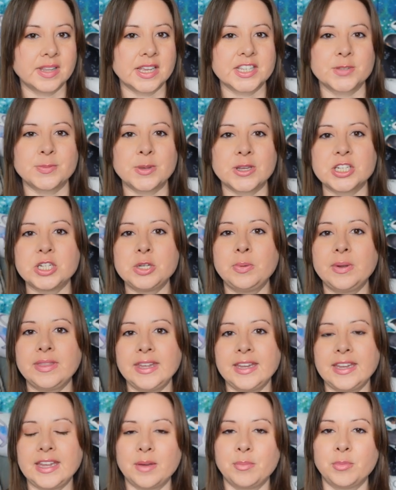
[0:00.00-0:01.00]
especially when
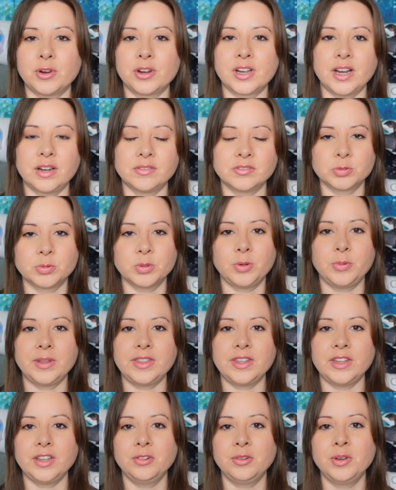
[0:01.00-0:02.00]
they get more comfortable with
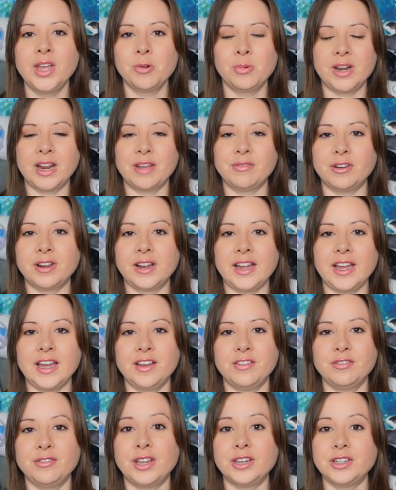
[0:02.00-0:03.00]
you. Whenever I
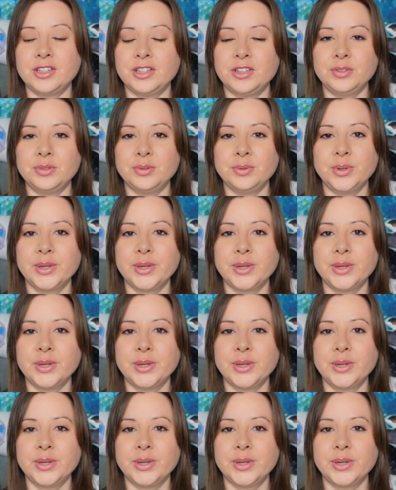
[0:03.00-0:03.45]
have a new